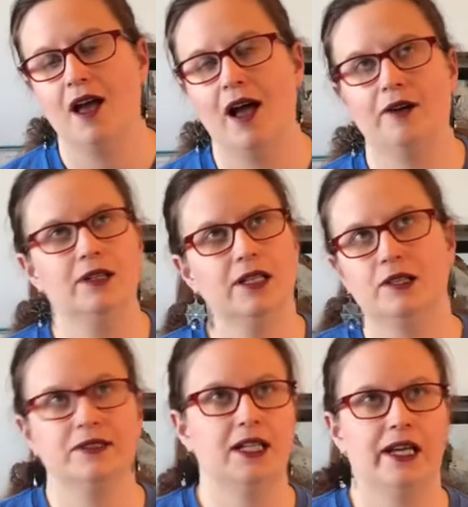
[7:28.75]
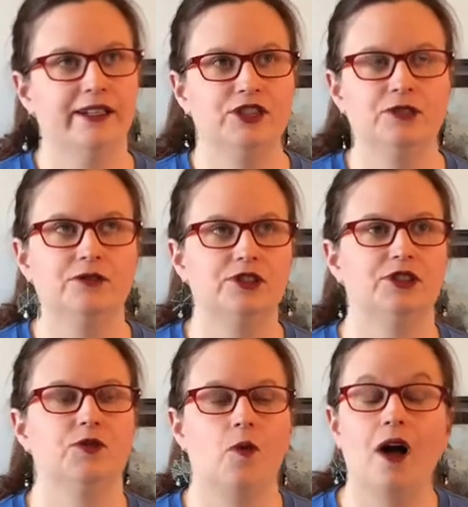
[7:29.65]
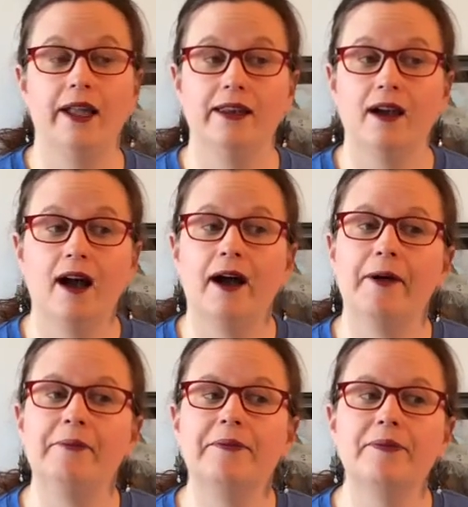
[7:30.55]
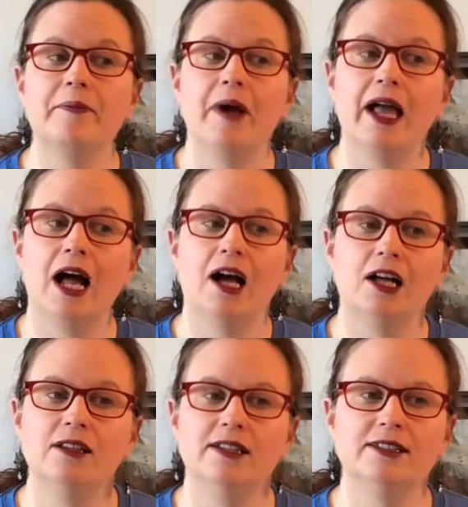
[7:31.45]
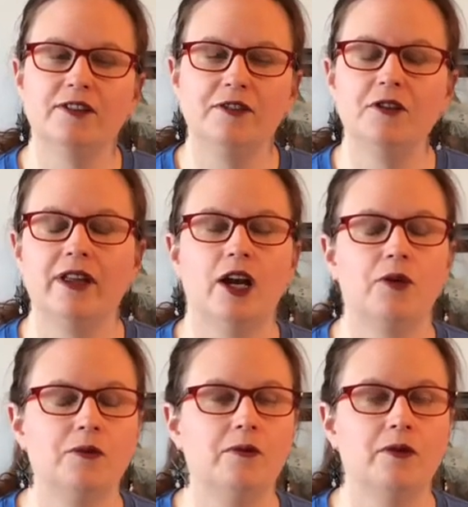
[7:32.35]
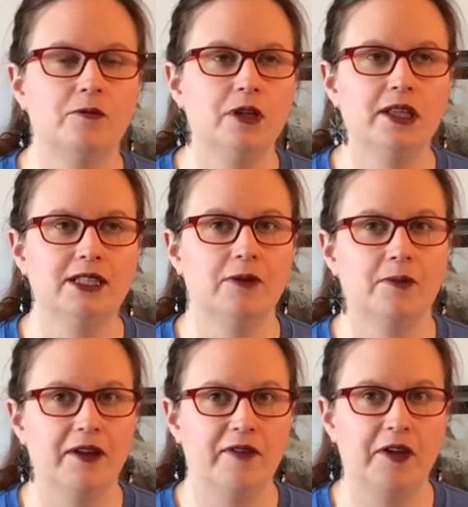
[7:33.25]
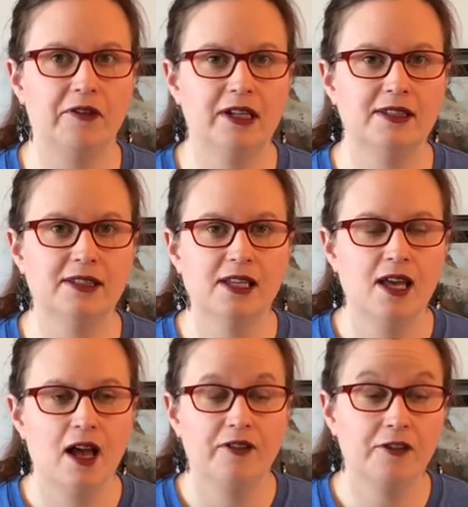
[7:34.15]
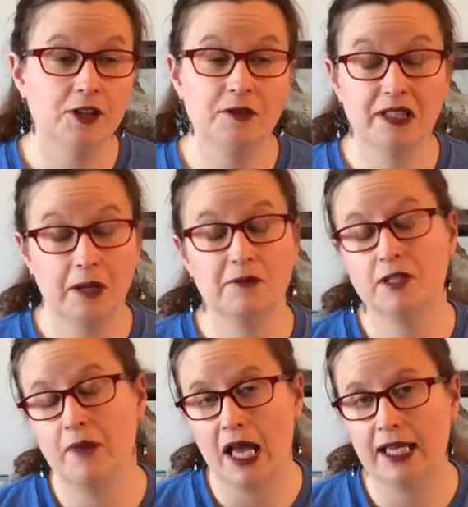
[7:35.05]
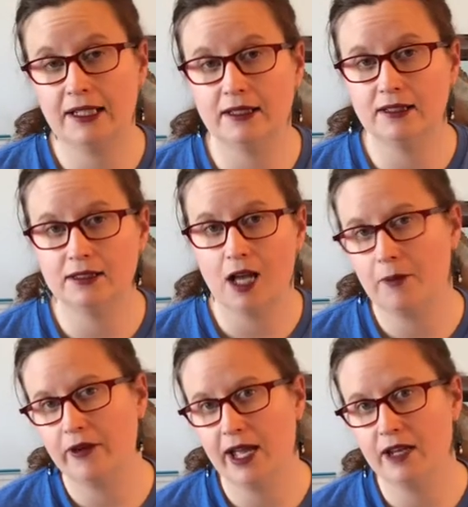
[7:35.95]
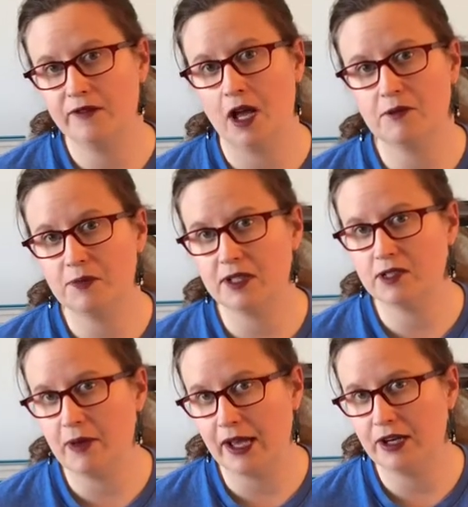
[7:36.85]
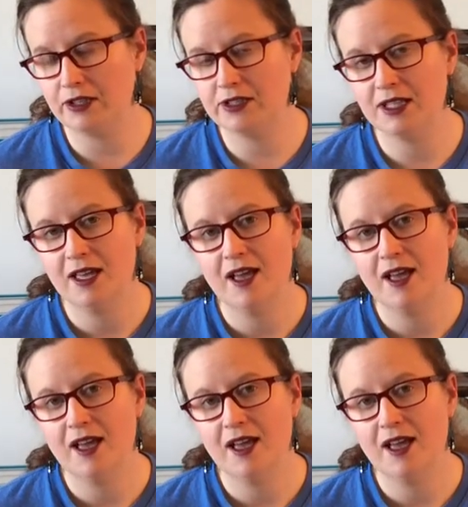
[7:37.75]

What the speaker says: I really don't think I can choose just one, but I'll list a few that are really some of my favorites. First one that comes to mind is Tom Moran of Tom's Big Spiders.